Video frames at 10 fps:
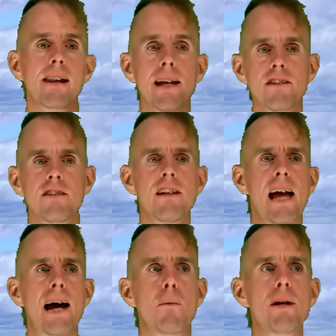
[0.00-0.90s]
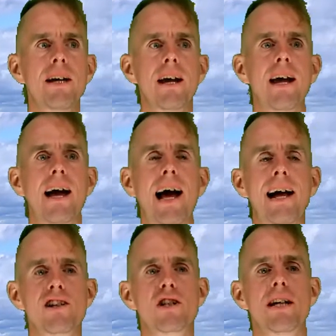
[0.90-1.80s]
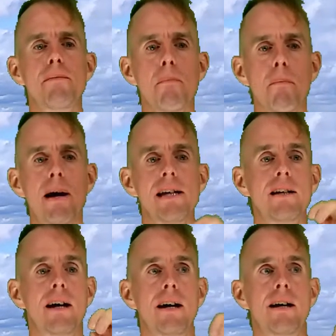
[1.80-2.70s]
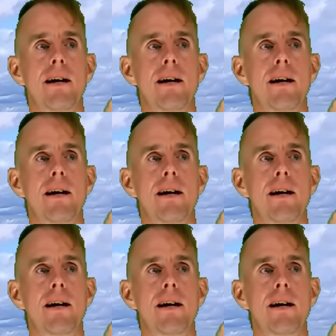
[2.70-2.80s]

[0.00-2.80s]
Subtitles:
Let's see how we can actually make